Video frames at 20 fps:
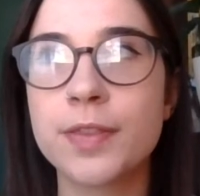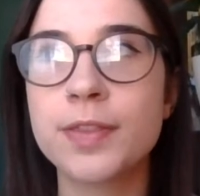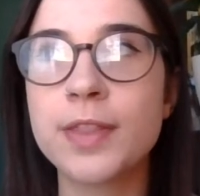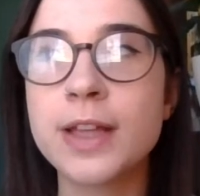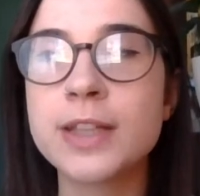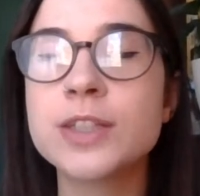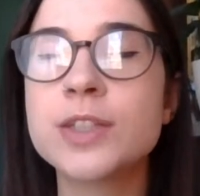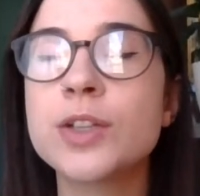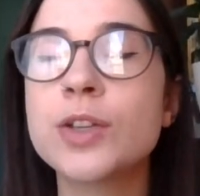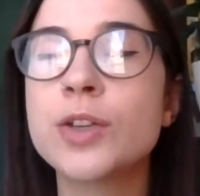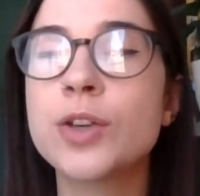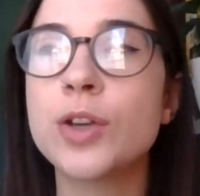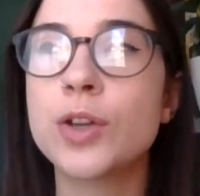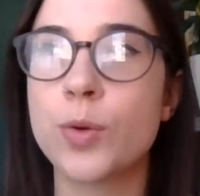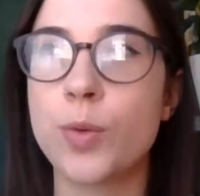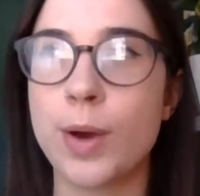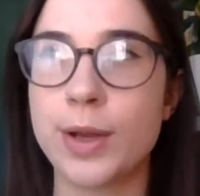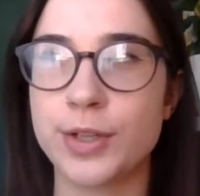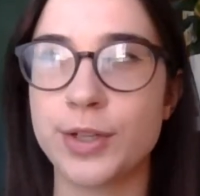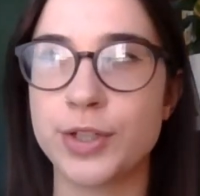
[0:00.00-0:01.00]
That's a good
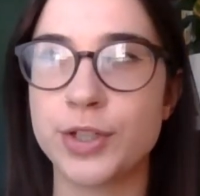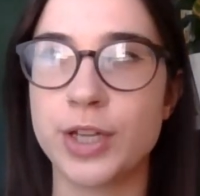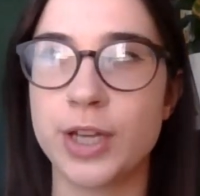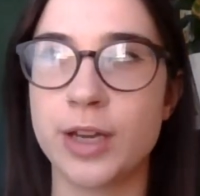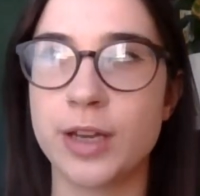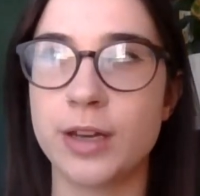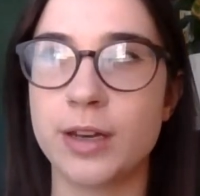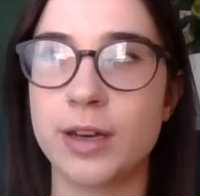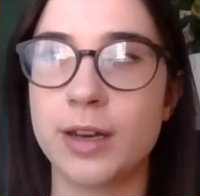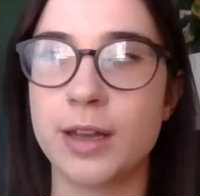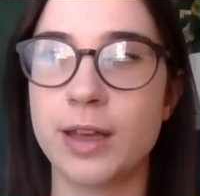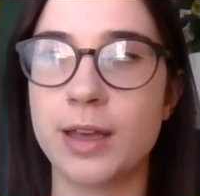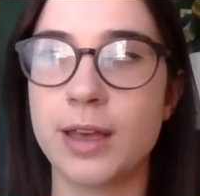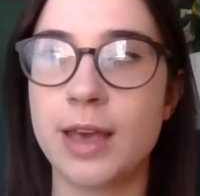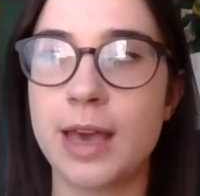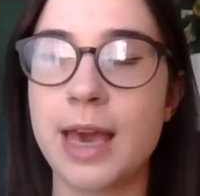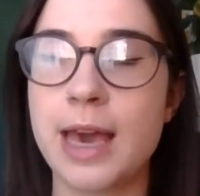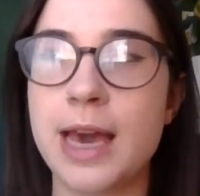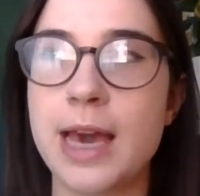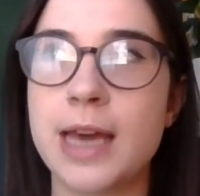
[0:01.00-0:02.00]
question.
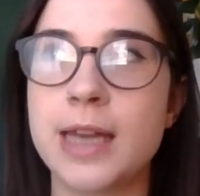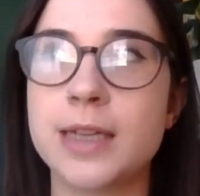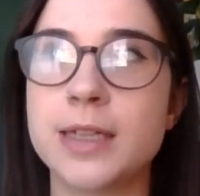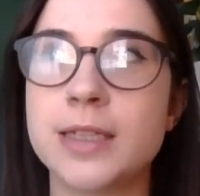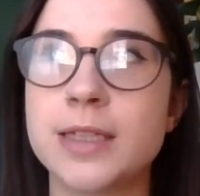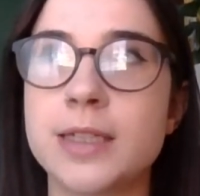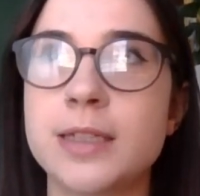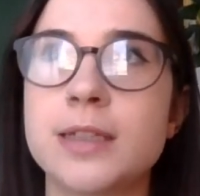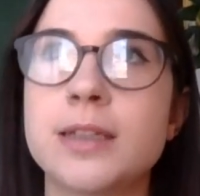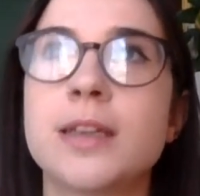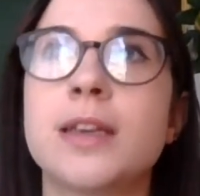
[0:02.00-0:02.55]
And